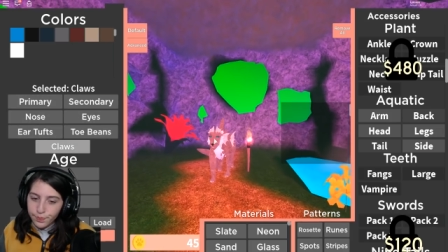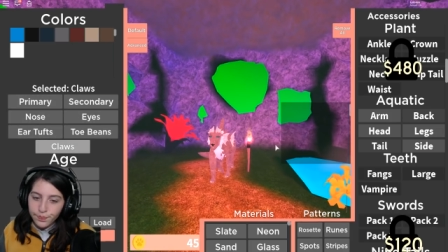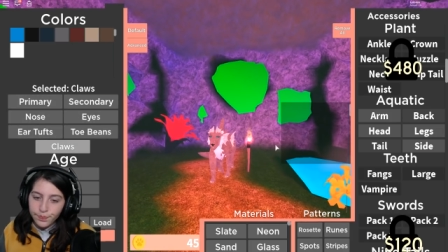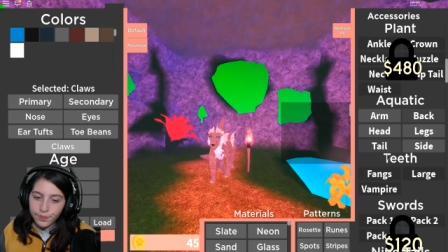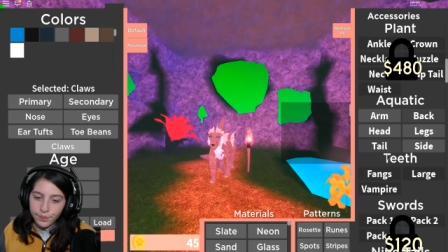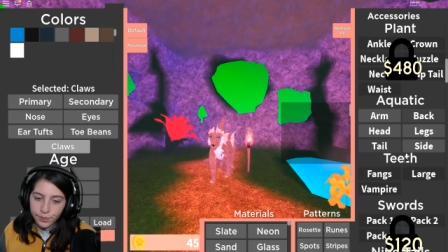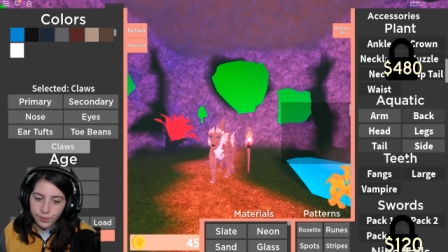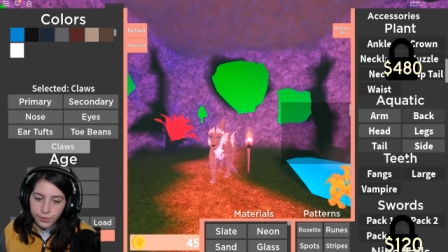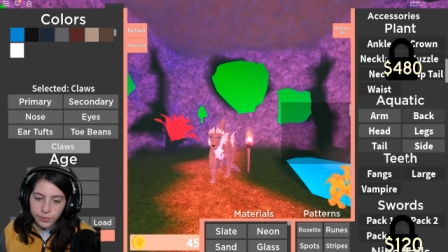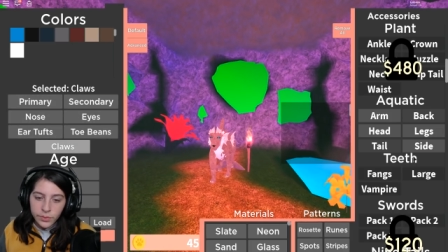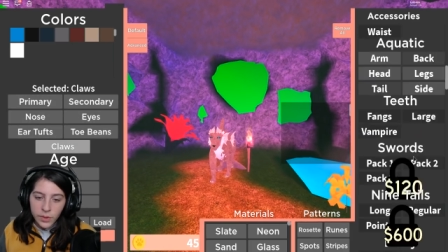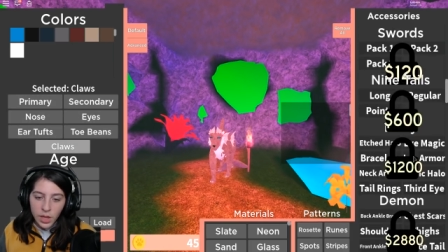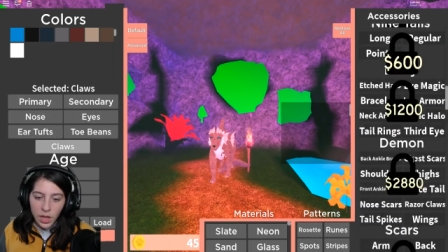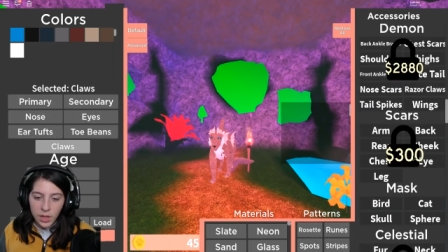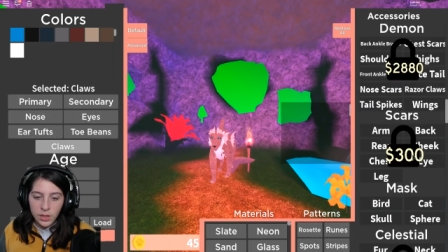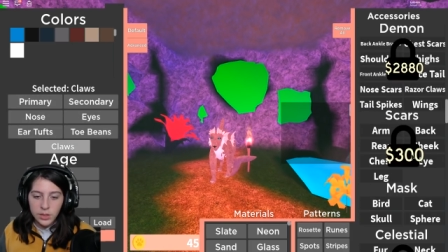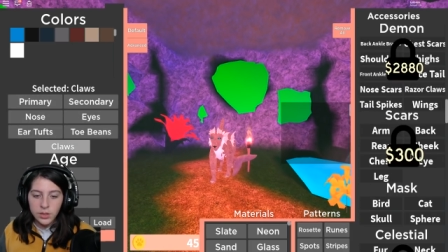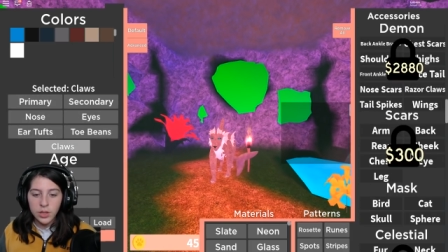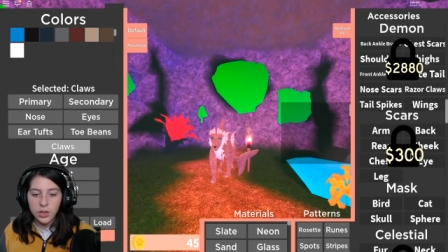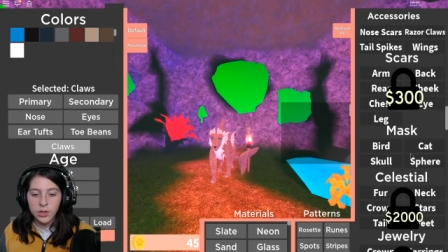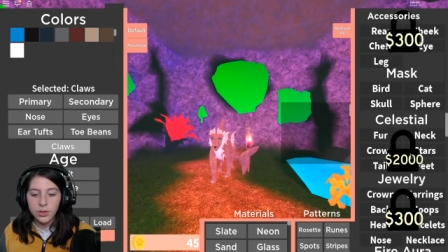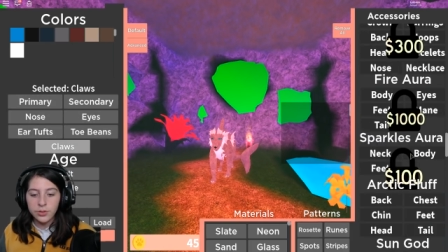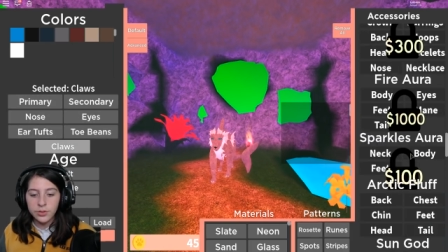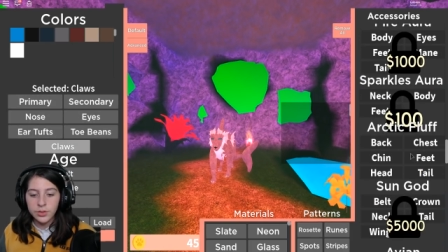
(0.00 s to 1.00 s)
Mm -hmm.
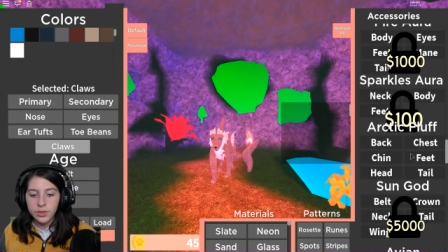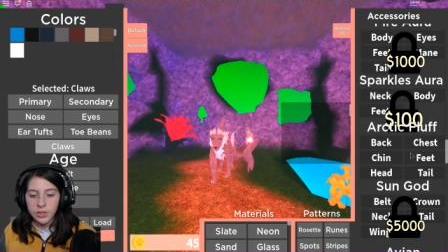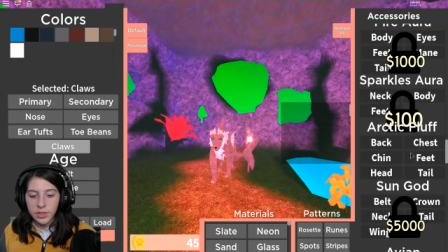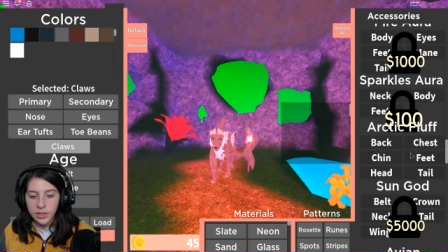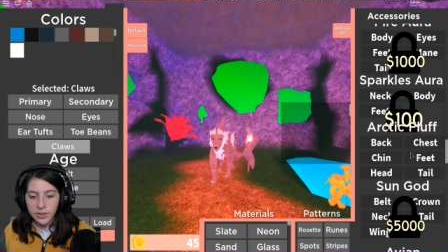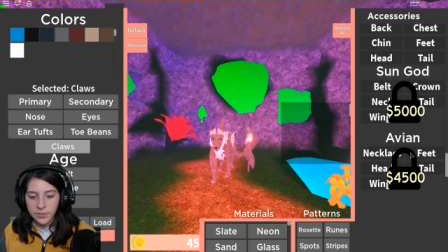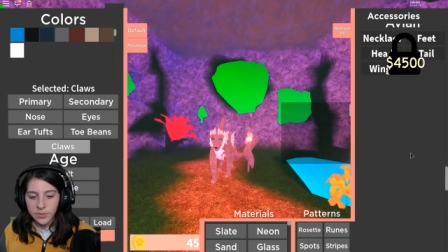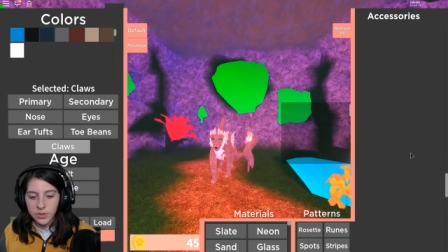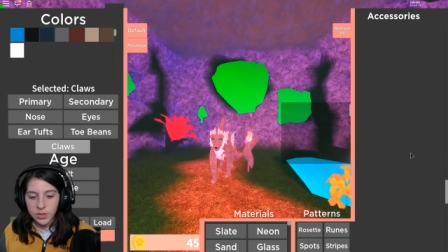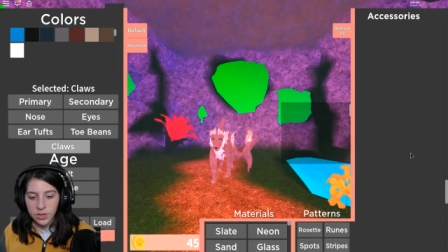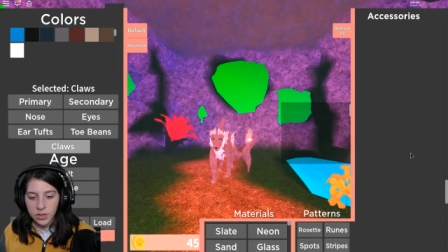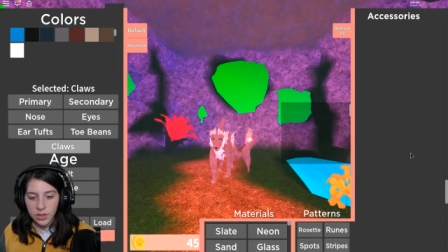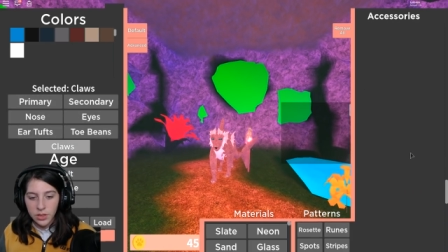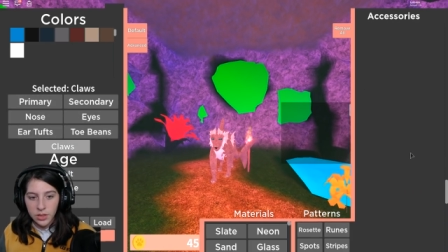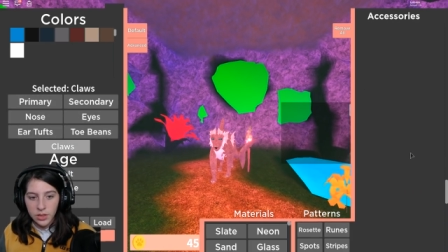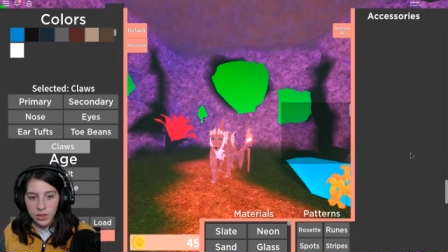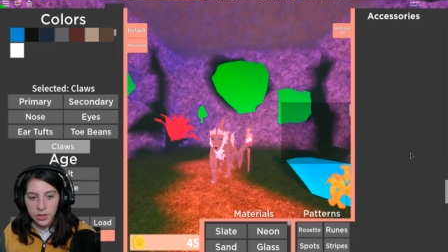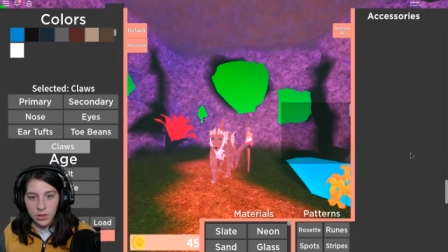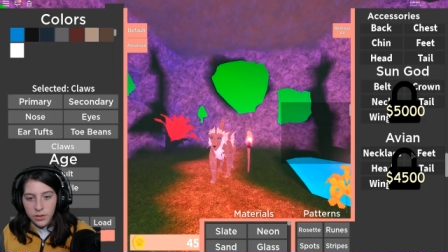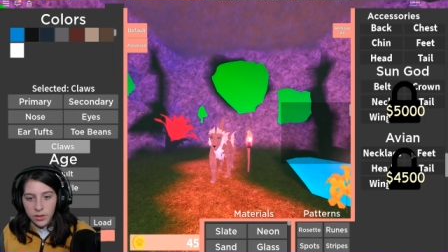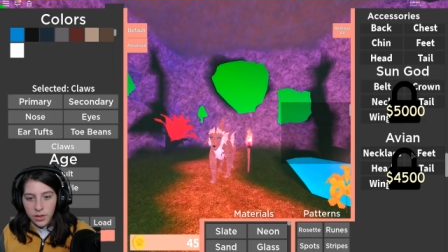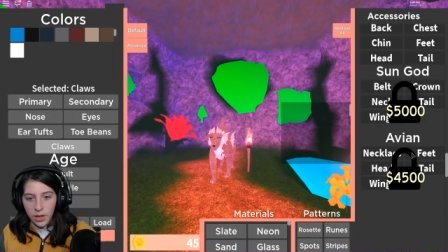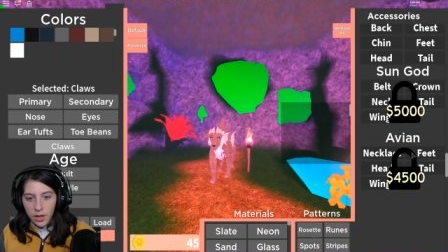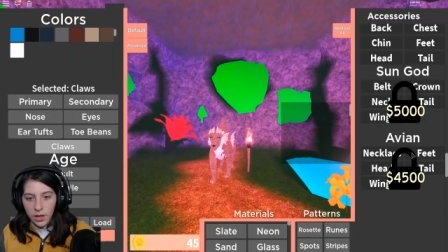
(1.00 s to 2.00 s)
Adult seems good.
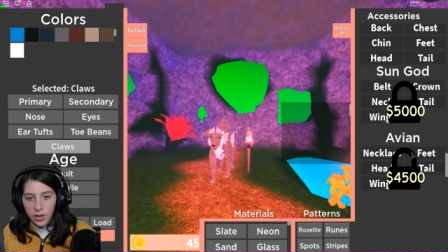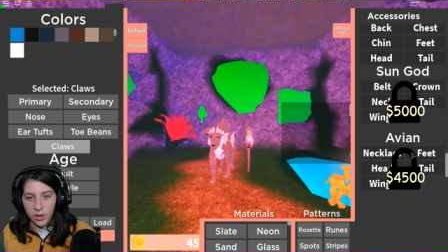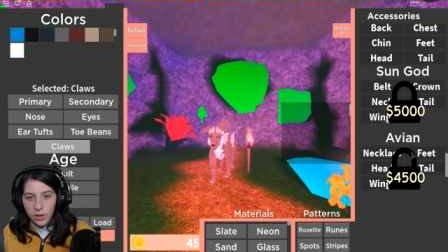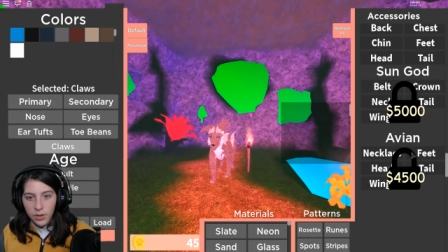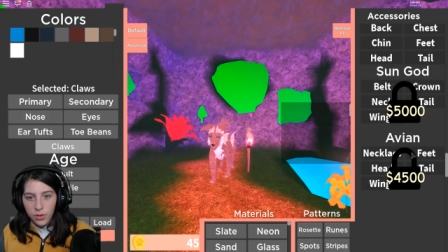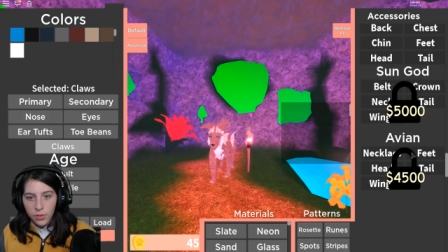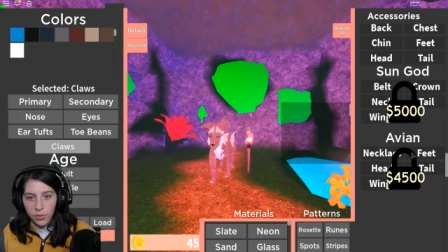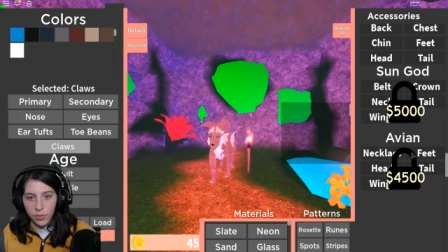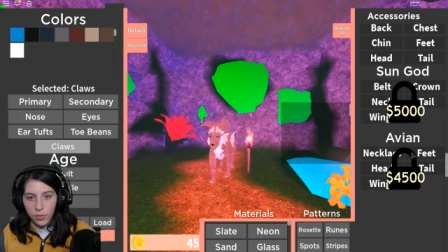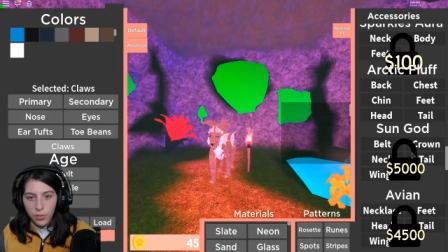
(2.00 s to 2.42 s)
Now,